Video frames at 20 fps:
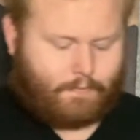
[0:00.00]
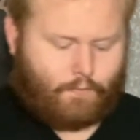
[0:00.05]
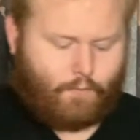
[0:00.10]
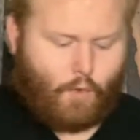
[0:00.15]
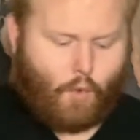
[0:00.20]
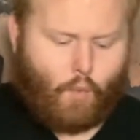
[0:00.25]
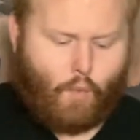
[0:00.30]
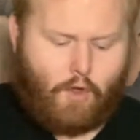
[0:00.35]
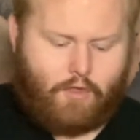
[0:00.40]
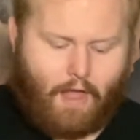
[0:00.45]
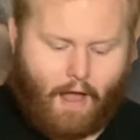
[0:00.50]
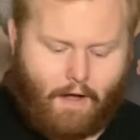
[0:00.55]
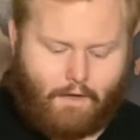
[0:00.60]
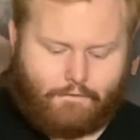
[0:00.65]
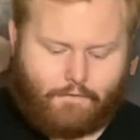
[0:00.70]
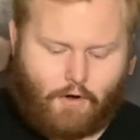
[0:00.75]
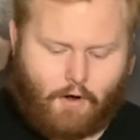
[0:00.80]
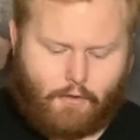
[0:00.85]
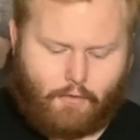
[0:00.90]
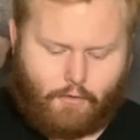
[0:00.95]
without
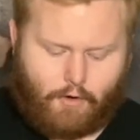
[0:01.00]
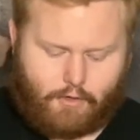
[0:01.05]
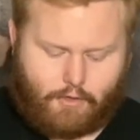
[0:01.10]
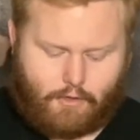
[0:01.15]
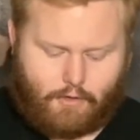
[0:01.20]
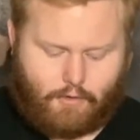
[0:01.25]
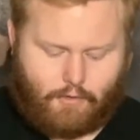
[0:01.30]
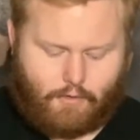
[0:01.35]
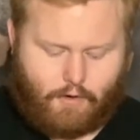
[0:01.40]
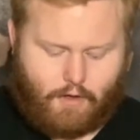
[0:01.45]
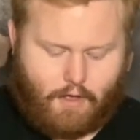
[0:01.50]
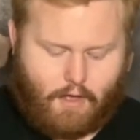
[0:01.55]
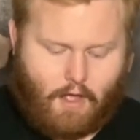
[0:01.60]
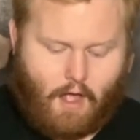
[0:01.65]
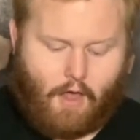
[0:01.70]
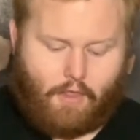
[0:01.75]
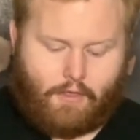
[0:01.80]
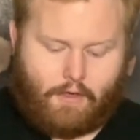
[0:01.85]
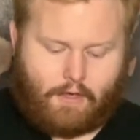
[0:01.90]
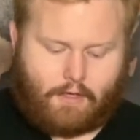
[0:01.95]
further ado,
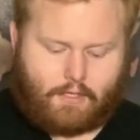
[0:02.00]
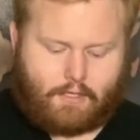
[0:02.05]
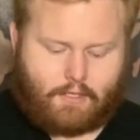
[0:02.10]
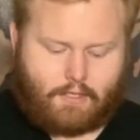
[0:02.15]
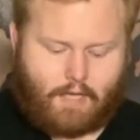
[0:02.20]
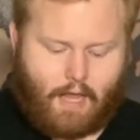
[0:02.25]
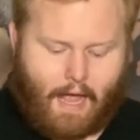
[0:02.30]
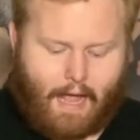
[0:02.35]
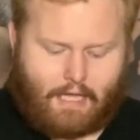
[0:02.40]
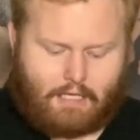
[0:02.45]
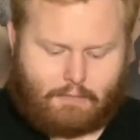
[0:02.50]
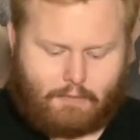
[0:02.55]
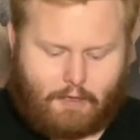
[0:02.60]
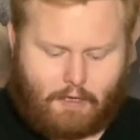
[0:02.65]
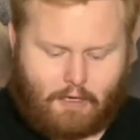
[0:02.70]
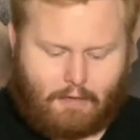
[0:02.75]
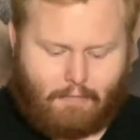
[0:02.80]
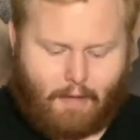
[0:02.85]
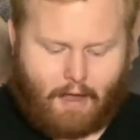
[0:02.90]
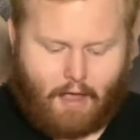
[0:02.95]
this has
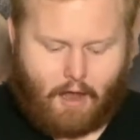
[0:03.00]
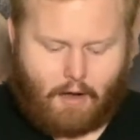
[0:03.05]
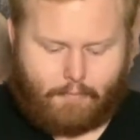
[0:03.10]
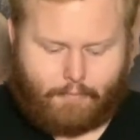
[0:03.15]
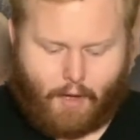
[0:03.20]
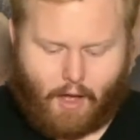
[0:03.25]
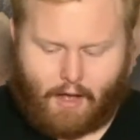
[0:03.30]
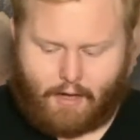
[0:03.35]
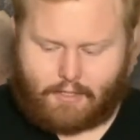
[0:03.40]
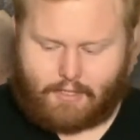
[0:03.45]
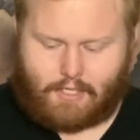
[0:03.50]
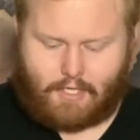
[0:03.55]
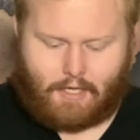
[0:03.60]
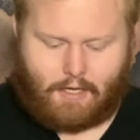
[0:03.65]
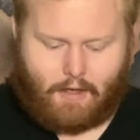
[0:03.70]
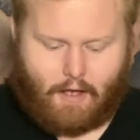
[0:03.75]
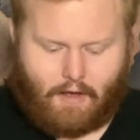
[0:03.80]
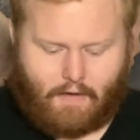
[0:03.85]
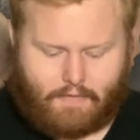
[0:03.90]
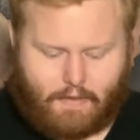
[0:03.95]
been my unboxing
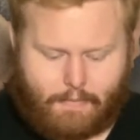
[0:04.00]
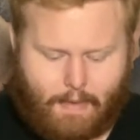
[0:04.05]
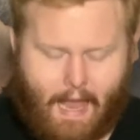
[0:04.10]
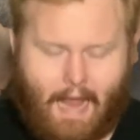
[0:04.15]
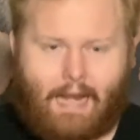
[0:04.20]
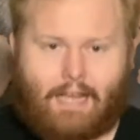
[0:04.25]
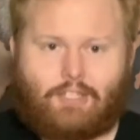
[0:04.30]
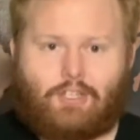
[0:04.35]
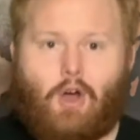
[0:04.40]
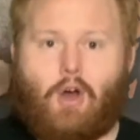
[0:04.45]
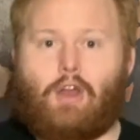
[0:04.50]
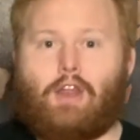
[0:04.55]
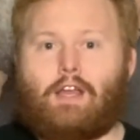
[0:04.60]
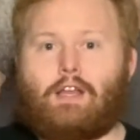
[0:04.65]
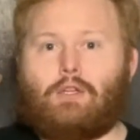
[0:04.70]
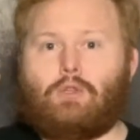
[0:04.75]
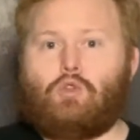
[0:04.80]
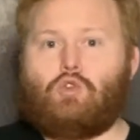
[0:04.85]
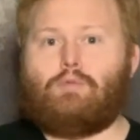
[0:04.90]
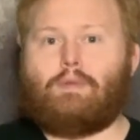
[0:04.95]
of the Panasonic
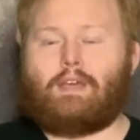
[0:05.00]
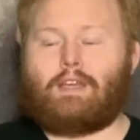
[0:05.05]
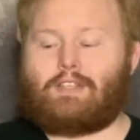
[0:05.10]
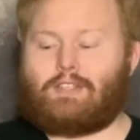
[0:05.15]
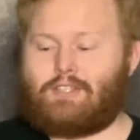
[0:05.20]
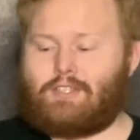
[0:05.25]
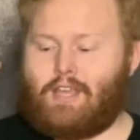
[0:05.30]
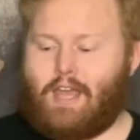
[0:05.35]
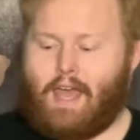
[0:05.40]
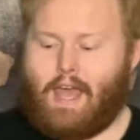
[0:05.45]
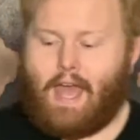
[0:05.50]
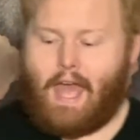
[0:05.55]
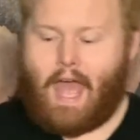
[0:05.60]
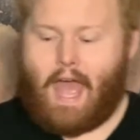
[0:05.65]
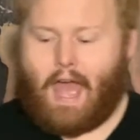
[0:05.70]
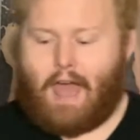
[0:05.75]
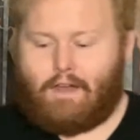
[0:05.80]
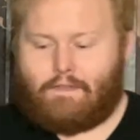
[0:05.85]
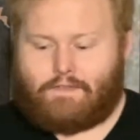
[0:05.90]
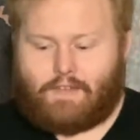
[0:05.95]
LUMIX
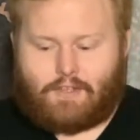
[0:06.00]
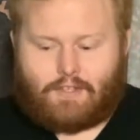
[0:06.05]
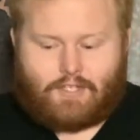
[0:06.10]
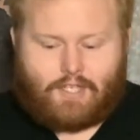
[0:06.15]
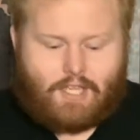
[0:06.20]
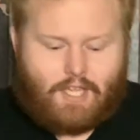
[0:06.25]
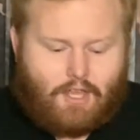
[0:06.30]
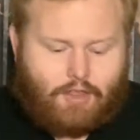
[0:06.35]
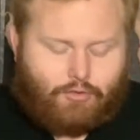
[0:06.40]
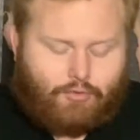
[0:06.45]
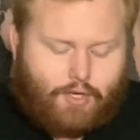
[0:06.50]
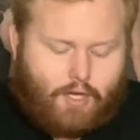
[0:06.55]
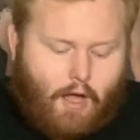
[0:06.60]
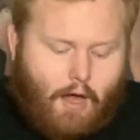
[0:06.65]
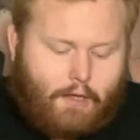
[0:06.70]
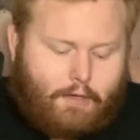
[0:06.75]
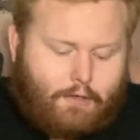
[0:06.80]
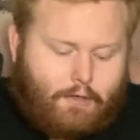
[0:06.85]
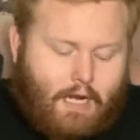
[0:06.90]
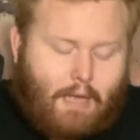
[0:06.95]

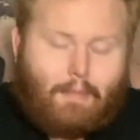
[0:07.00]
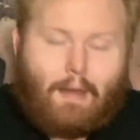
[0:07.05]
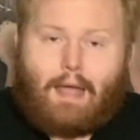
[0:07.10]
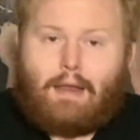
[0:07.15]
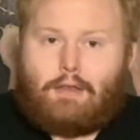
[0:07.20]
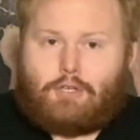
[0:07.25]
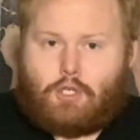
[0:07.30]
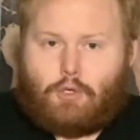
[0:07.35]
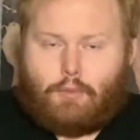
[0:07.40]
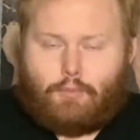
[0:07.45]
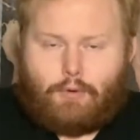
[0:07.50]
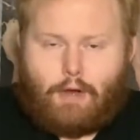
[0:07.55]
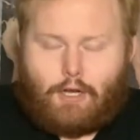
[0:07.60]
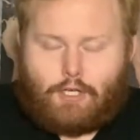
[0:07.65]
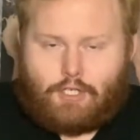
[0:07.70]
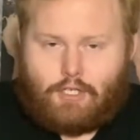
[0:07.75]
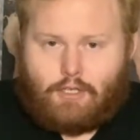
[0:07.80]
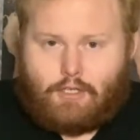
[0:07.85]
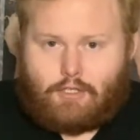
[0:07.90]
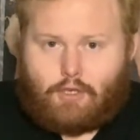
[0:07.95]
FZ300, and my initial
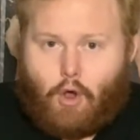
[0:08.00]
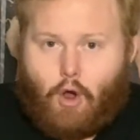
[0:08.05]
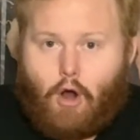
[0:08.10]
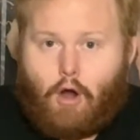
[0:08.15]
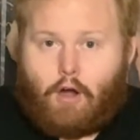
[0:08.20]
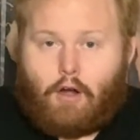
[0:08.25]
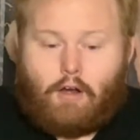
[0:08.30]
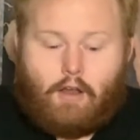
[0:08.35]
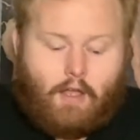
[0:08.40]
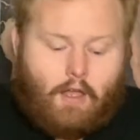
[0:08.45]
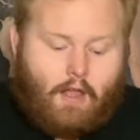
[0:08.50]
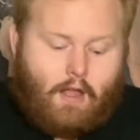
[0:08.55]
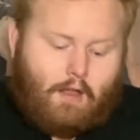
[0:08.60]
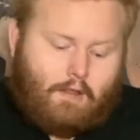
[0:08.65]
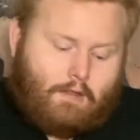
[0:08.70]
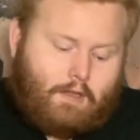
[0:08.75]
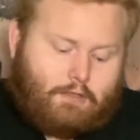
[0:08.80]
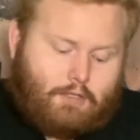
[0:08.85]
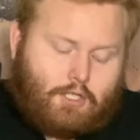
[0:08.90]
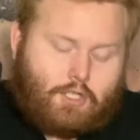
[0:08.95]
impressions are,
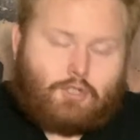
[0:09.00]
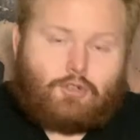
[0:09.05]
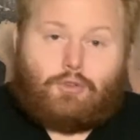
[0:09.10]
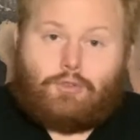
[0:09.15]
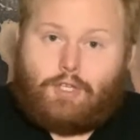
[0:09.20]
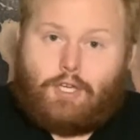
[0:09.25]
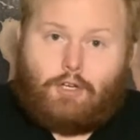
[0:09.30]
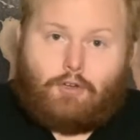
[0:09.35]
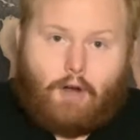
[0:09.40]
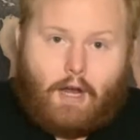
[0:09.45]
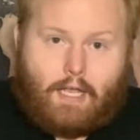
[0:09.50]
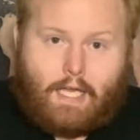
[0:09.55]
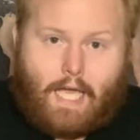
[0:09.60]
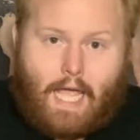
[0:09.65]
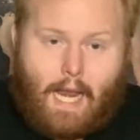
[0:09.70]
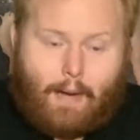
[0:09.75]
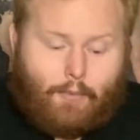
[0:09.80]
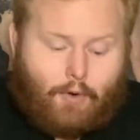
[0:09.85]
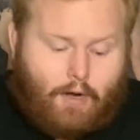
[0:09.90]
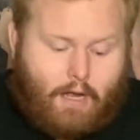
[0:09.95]
this is truly a great
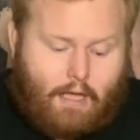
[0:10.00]
camera.